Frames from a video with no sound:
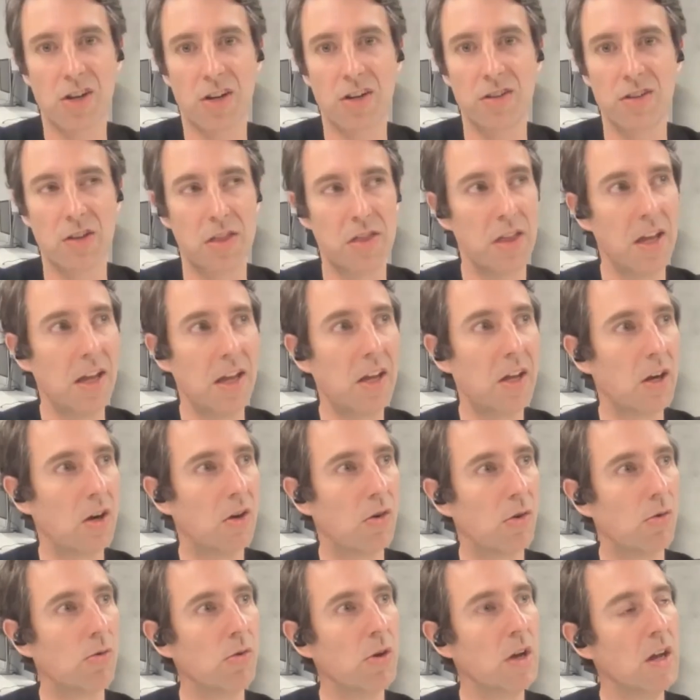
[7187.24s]
because I think
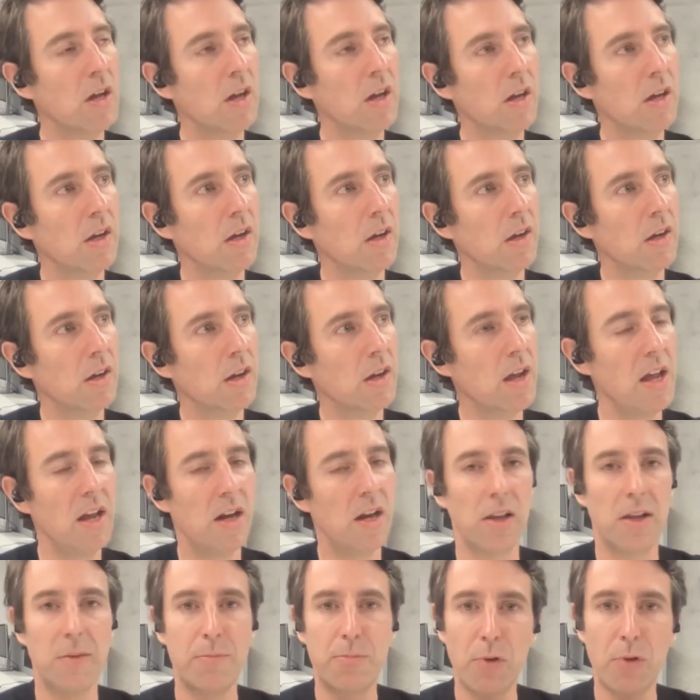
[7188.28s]
it'll
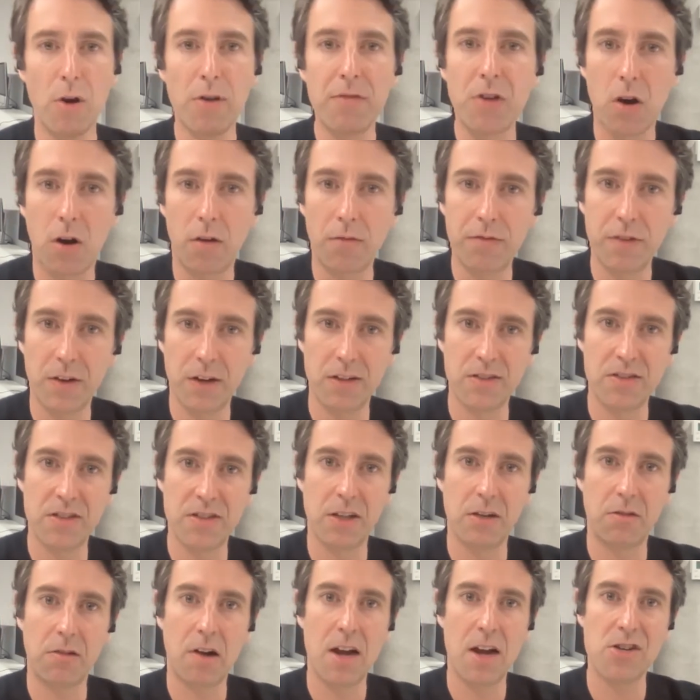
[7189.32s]
improve confidence in
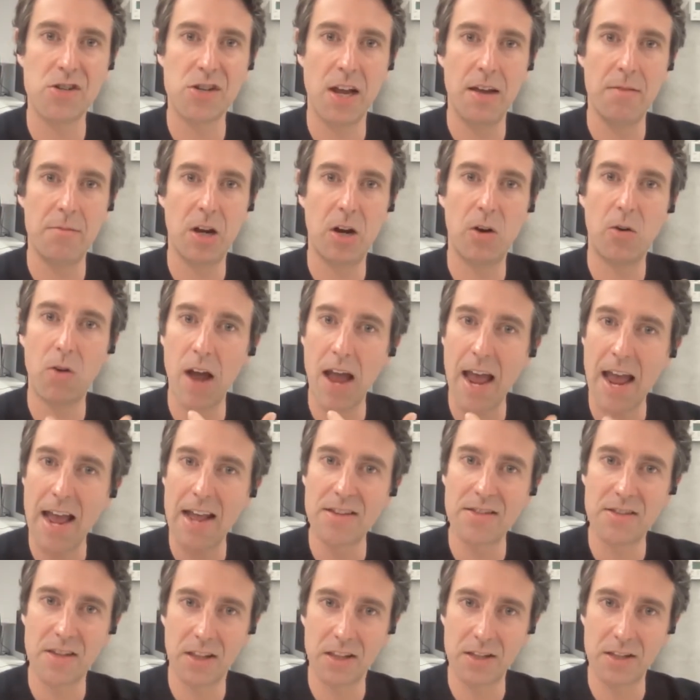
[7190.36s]
the regime. It'll answer